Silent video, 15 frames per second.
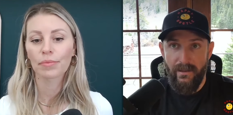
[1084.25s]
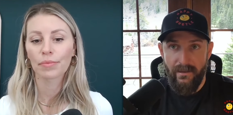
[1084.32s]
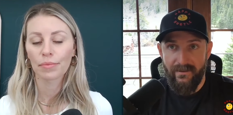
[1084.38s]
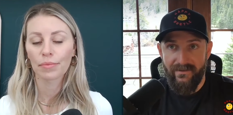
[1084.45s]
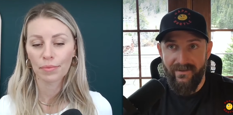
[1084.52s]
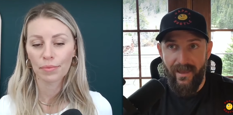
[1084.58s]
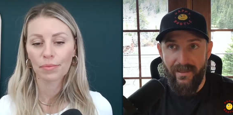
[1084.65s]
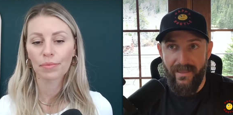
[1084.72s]

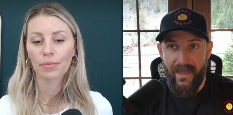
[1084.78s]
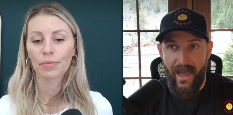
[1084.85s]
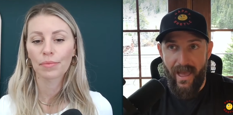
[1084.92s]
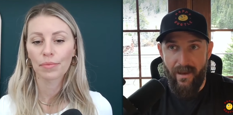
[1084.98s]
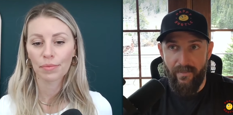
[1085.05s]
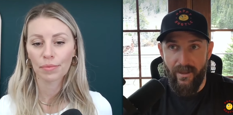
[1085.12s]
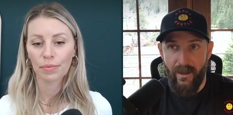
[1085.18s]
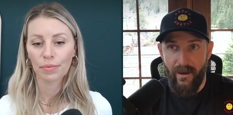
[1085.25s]
Speaker 1: Inside the
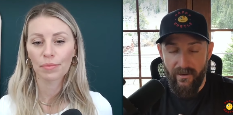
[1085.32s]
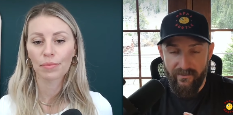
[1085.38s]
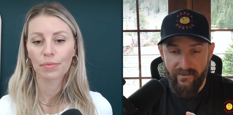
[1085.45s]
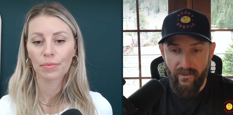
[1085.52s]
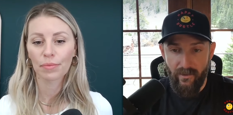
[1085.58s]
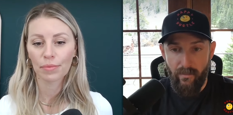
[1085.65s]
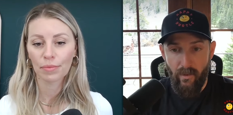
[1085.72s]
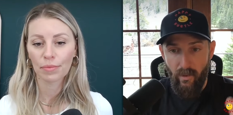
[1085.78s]
Happy
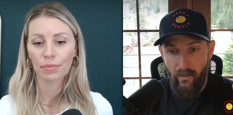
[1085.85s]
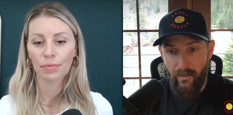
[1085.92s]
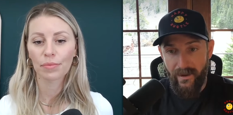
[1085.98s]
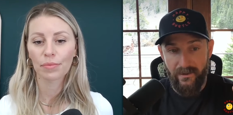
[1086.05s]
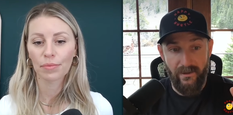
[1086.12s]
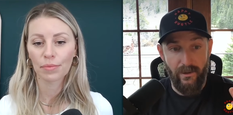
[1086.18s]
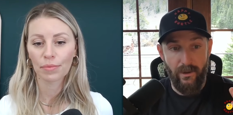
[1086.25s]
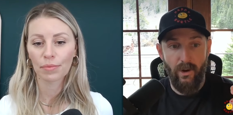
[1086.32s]
Hustle, pulling
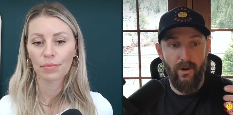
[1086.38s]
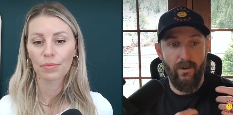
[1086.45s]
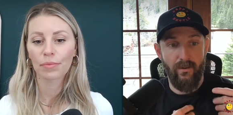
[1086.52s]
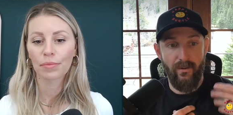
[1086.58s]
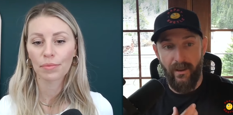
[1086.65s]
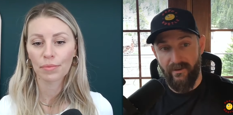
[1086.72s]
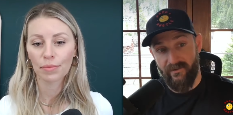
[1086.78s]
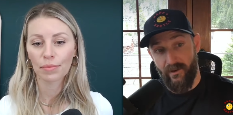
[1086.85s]
back the
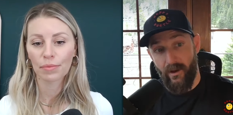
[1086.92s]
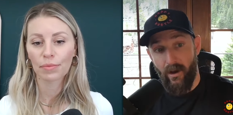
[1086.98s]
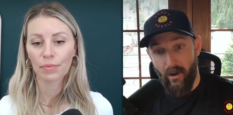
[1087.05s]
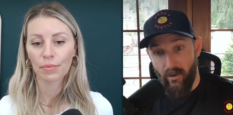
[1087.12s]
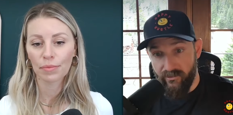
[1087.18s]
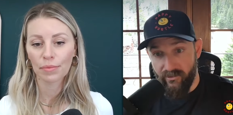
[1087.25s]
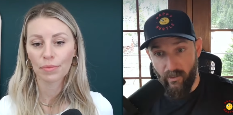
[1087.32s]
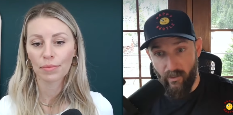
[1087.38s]
curtain, that's
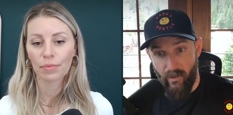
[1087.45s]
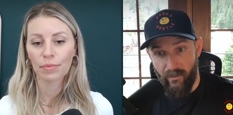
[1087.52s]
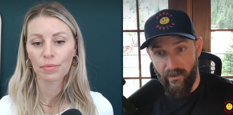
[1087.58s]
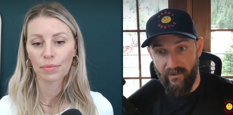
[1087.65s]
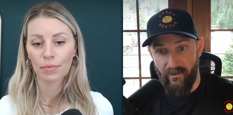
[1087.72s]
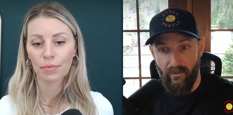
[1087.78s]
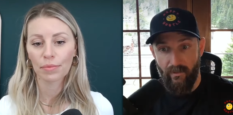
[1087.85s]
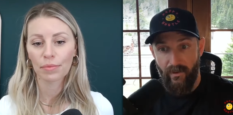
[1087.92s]
also
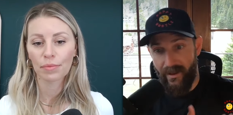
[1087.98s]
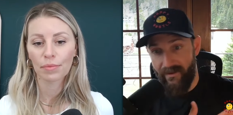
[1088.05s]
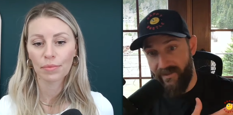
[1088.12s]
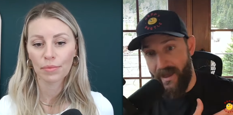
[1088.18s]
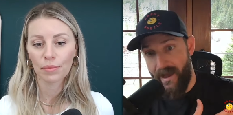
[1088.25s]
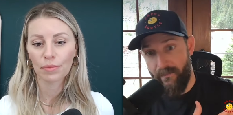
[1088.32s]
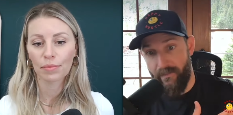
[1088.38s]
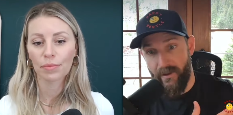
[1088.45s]
what we do. We
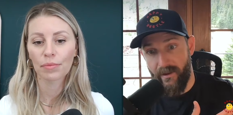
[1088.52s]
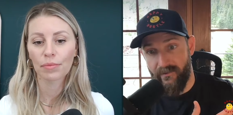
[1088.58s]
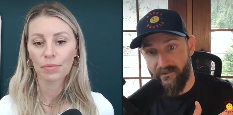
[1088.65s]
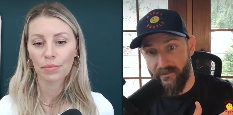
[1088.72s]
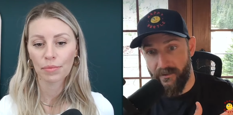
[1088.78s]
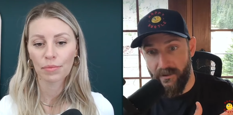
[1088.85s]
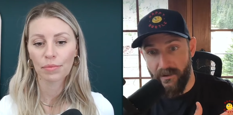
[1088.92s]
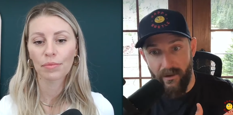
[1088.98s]
have the Happy
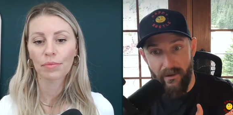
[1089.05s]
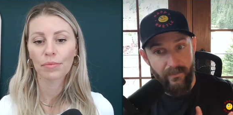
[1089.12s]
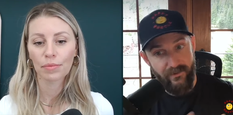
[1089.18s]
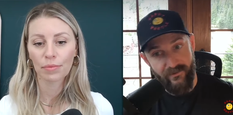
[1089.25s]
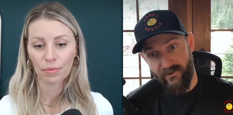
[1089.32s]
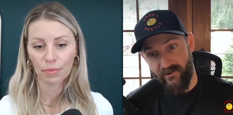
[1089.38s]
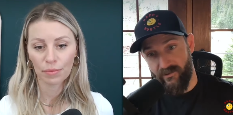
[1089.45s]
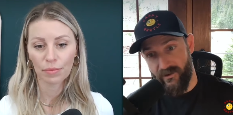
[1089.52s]
Hustle
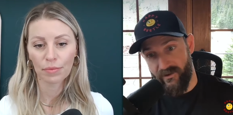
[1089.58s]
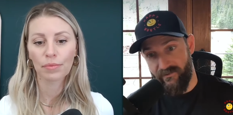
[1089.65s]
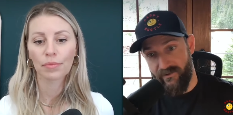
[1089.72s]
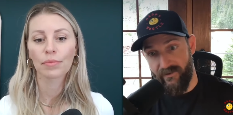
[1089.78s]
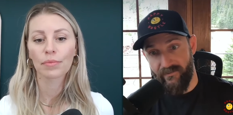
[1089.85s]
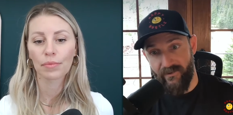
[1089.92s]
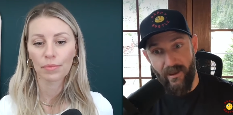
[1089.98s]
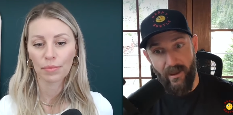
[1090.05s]
Club, it's our
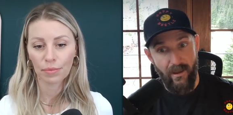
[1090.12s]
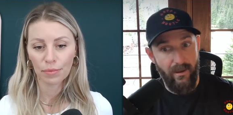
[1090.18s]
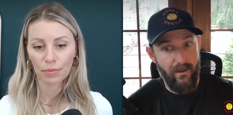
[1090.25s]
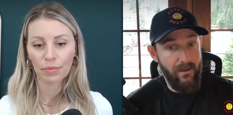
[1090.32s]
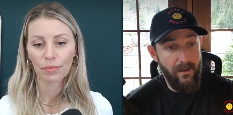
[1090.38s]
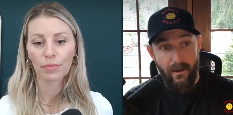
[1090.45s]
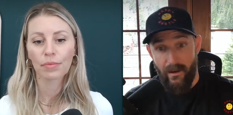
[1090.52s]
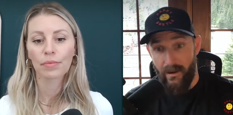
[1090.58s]

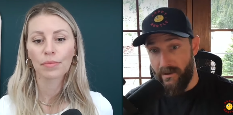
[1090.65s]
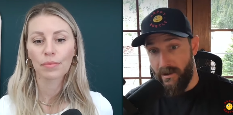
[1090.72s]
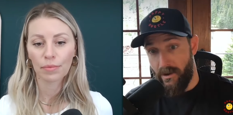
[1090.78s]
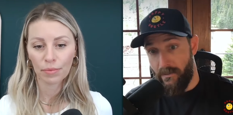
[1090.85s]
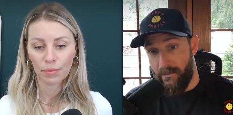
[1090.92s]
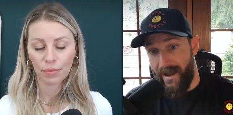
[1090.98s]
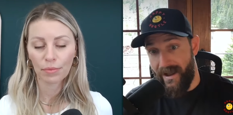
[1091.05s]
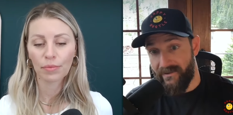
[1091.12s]
25K a
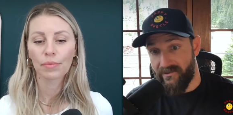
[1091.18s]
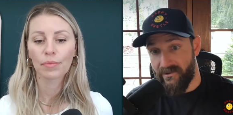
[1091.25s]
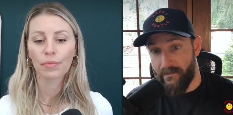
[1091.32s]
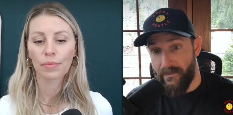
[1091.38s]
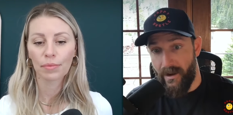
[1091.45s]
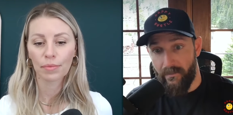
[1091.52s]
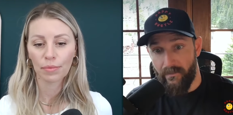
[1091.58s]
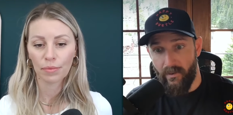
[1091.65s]
year
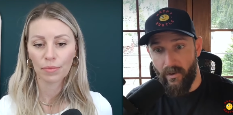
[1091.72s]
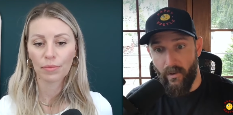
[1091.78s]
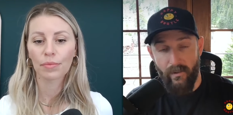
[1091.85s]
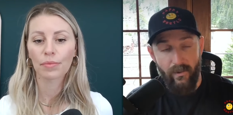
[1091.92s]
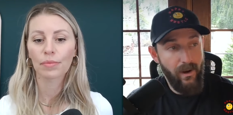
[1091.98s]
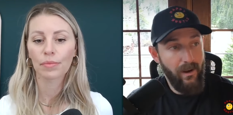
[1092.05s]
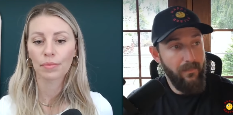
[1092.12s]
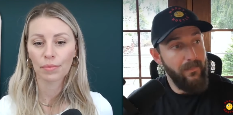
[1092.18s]
mastermind
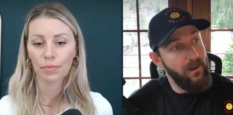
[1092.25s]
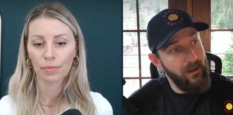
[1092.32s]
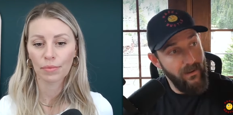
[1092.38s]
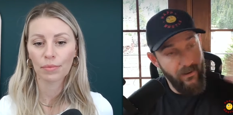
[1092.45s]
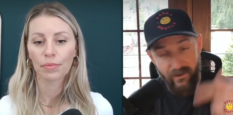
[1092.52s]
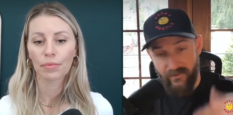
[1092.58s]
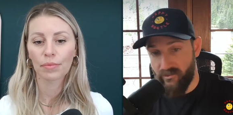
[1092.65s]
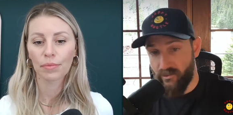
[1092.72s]
program
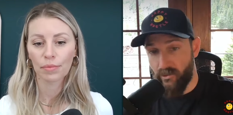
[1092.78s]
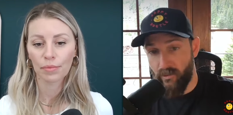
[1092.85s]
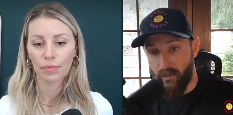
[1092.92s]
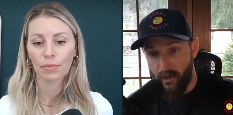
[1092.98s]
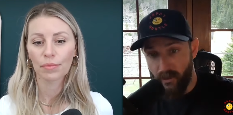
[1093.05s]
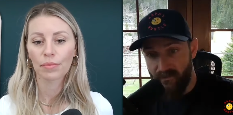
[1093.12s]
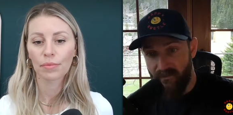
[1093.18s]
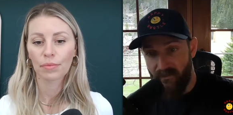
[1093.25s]
it's
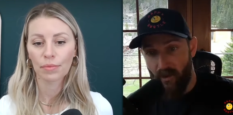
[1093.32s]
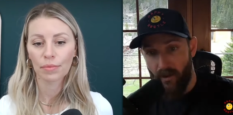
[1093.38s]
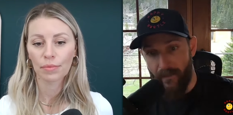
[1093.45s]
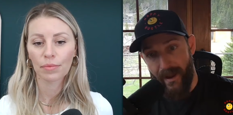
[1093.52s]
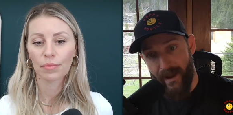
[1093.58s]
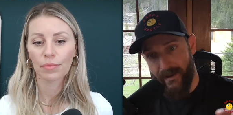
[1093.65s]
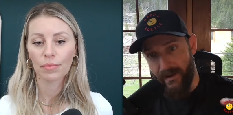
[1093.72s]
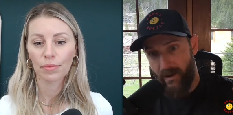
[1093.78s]
group
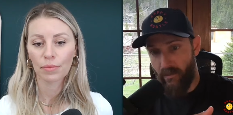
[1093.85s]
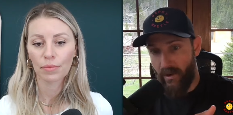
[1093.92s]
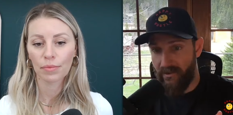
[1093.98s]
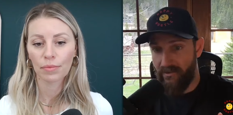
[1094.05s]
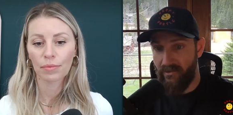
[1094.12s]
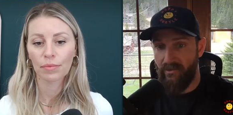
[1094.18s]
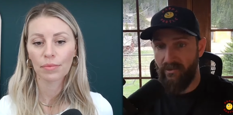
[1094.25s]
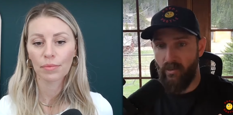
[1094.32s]
format now
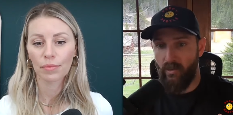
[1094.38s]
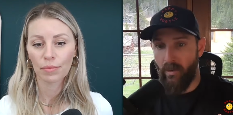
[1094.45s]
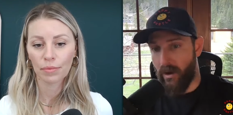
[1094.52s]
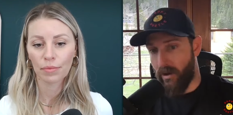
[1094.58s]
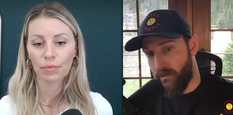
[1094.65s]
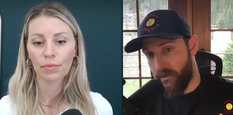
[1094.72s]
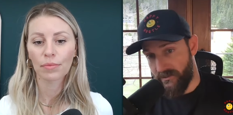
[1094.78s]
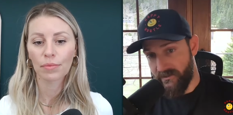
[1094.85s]
i do do
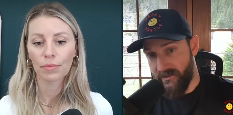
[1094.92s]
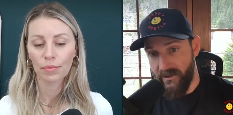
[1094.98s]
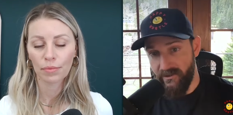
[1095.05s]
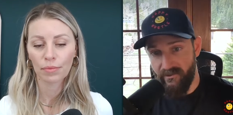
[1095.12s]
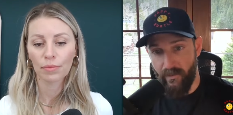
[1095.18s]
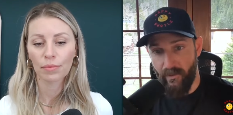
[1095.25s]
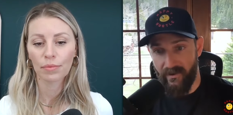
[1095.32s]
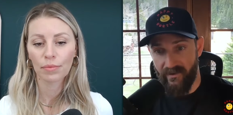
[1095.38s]
one-on-one
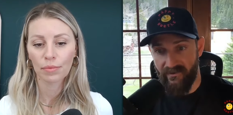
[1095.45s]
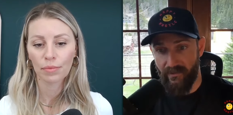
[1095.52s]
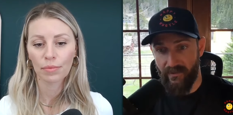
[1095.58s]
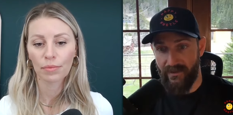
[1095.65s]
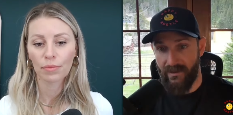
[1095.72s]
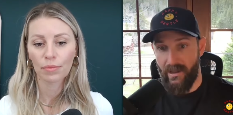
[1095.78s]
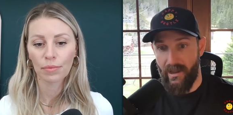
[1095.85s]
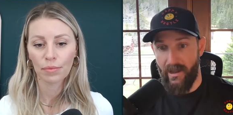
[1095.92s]
touch
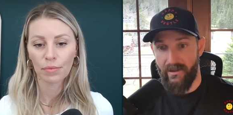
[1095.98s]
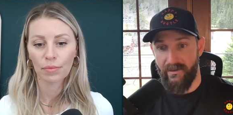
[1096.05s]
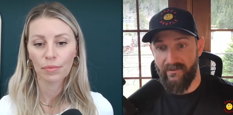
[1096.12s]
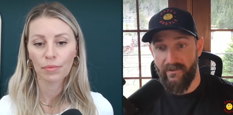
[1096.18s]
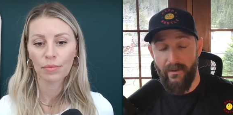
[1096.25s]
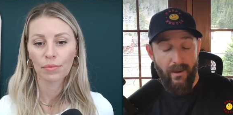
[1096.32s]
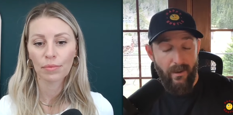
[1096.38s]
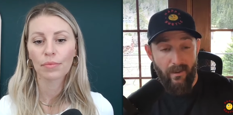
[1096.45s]
points with the
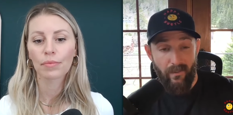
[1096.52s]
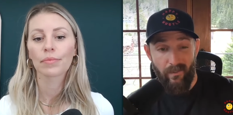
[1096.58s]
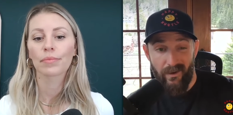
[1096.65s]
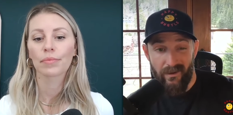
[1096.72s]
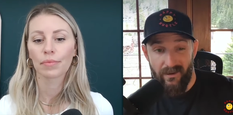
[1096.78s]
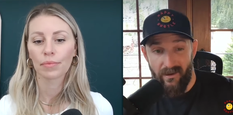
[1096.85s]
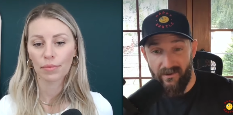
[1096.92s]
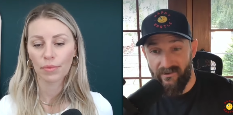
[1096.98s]
guys
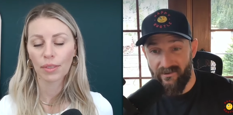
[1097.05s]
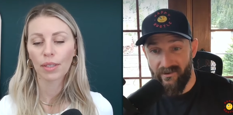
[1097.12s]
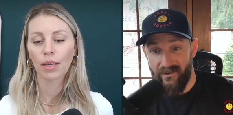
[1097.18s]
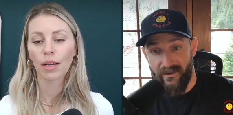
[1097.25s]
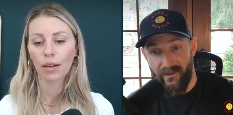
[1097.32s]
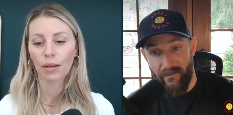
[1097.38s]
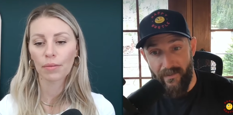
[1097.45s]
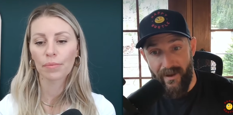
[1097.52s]
but
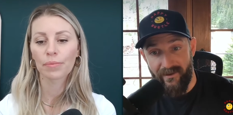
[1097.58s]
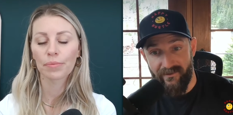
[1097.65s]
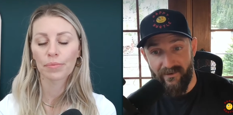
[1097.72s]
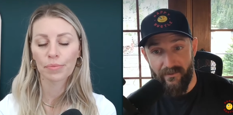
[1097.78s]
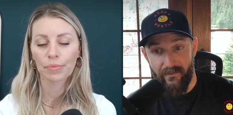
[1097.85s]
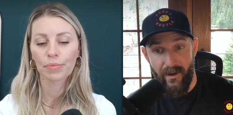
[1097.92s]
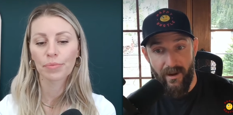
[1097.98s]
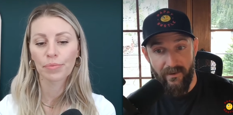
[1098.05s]
largely yeah. the
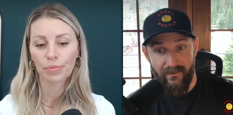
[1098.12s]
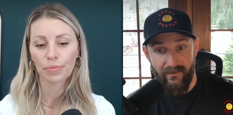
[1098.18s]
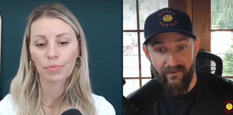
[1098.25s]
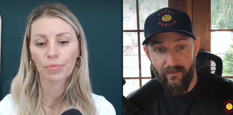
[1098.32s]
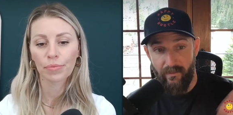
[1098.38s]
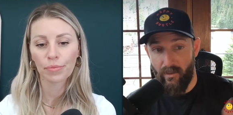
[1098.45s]
mastermind